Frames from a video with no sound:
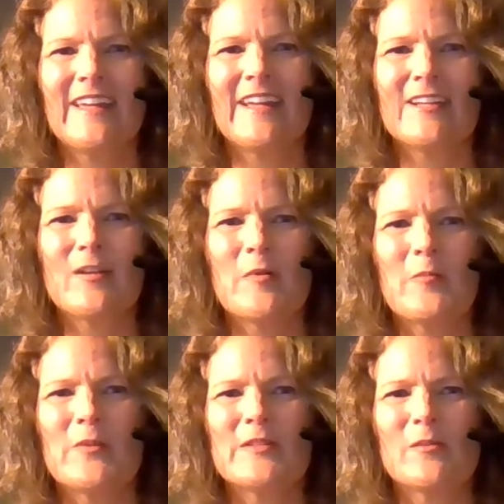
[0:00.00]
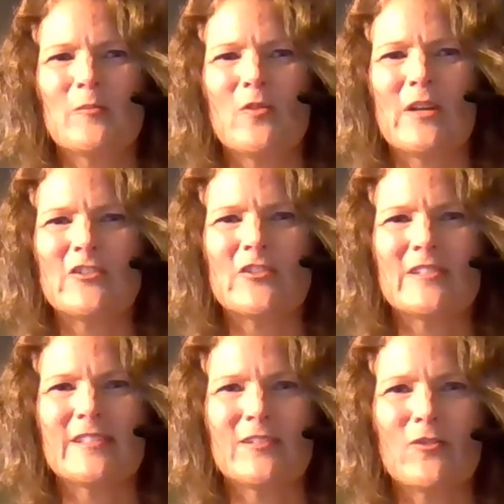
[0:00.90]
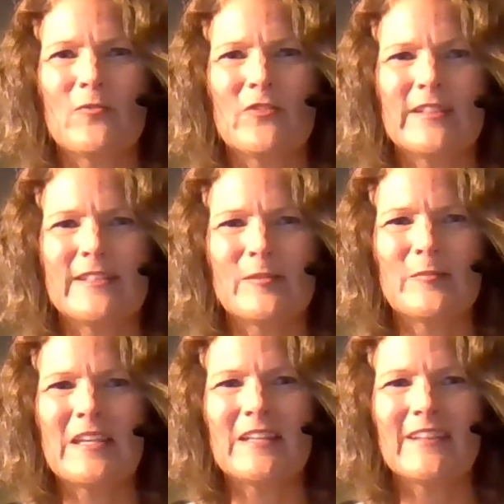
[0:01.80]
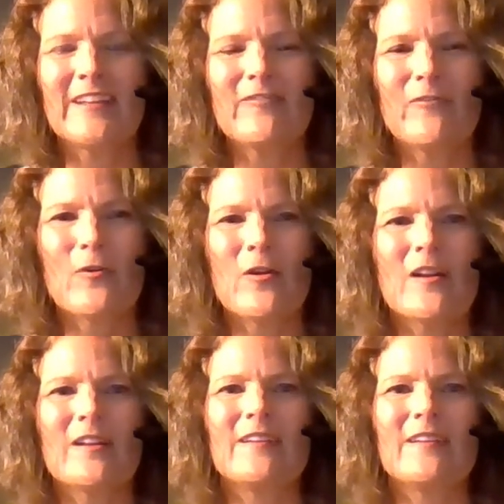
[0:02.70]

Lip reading: and come up with some questions and hopefully some healing for